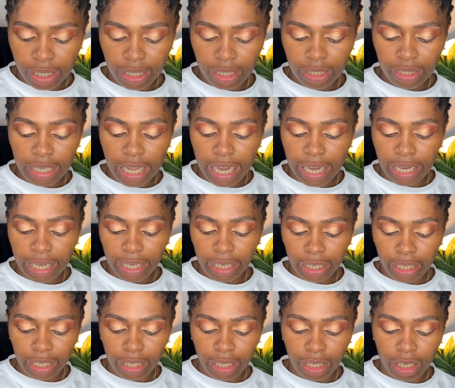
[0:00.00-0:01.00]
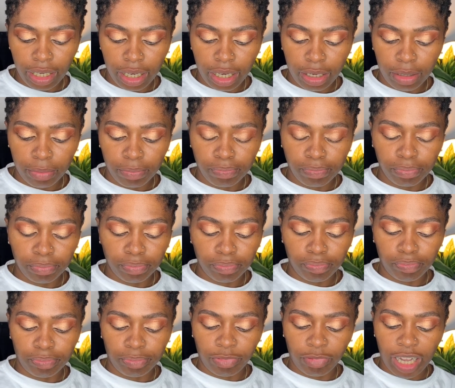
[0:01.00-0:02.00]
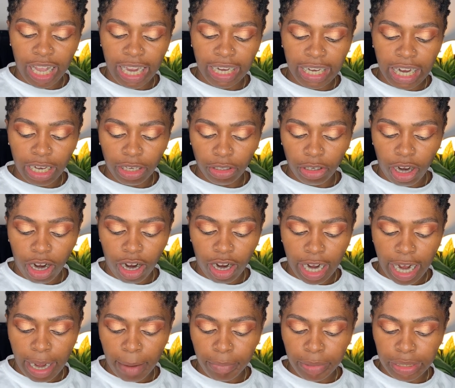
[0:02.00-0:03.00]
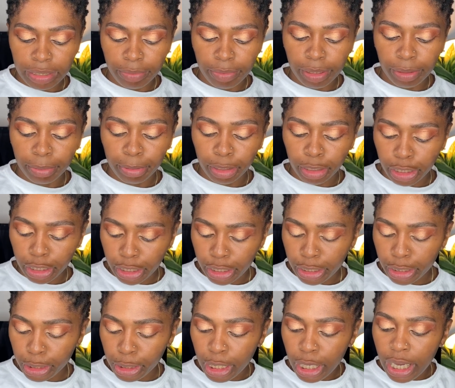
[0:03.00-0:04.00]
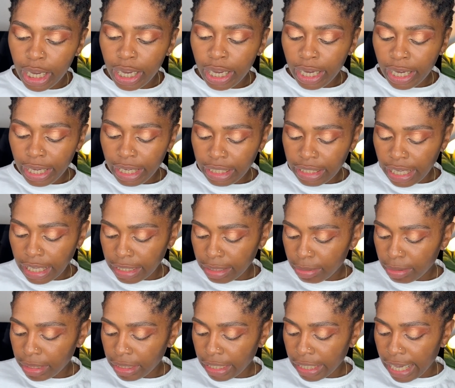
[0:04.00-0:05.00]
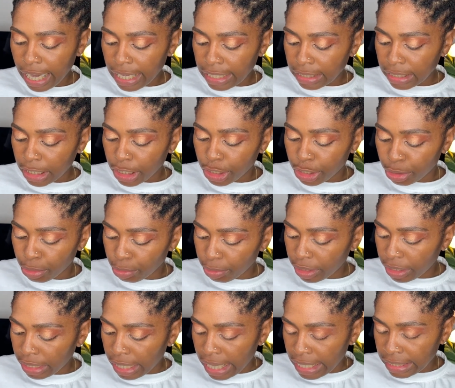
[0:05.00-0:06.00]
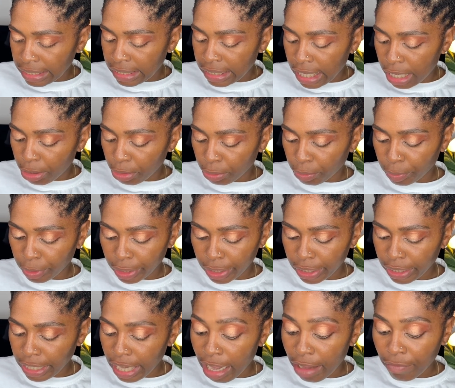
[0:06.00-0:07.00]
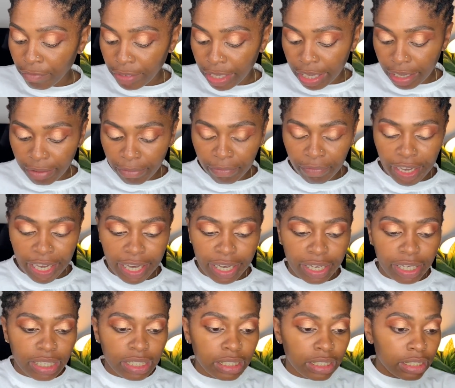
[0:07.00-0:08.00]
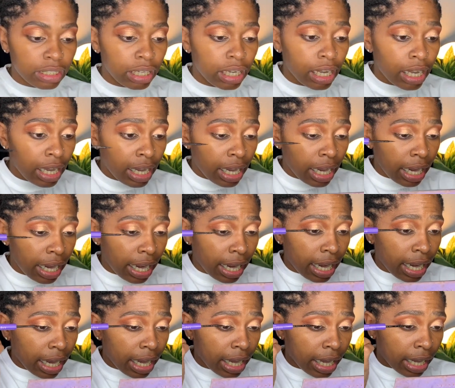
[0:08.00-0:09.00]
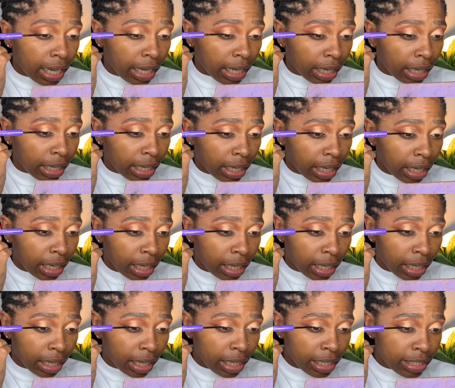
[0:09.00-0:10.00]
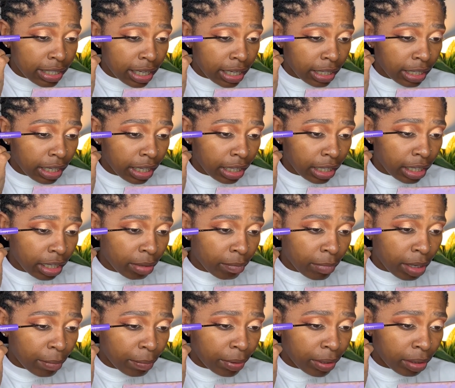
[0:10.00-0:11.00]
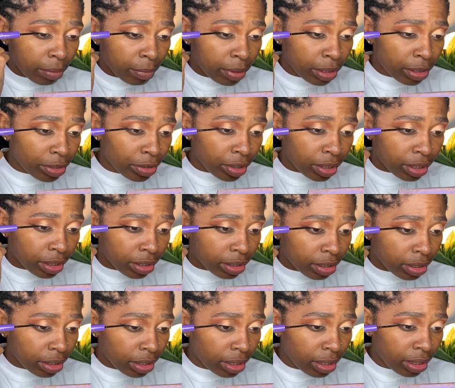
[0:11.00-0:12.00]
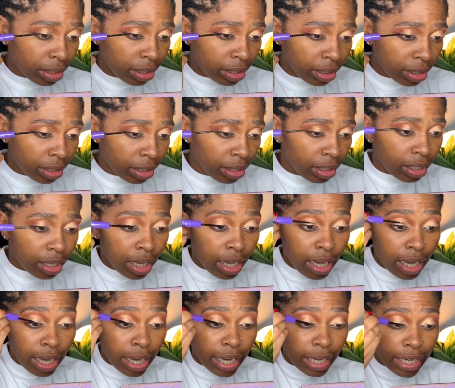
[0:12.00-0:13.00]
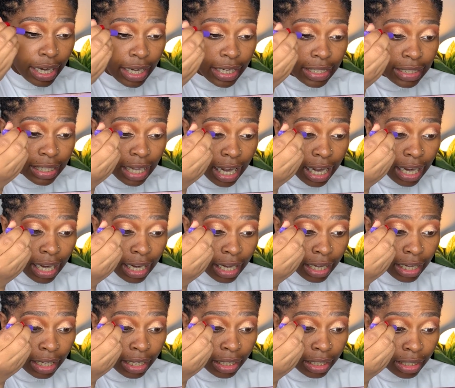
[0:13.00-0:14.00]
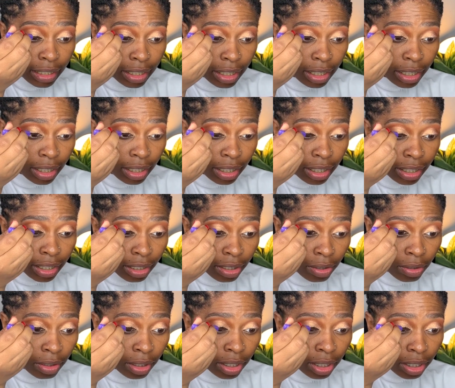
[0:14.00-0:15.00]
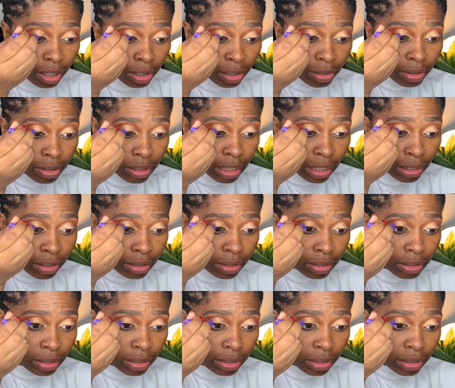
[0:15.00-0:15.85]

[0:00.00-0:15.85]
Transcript: They flag down the car. It happens to be a police. He takes them to the gas station, realizes they're on a run that damn fast, and instead of killing him, they put him in the trunk, and they decide that they're gonna go to her uncle's house,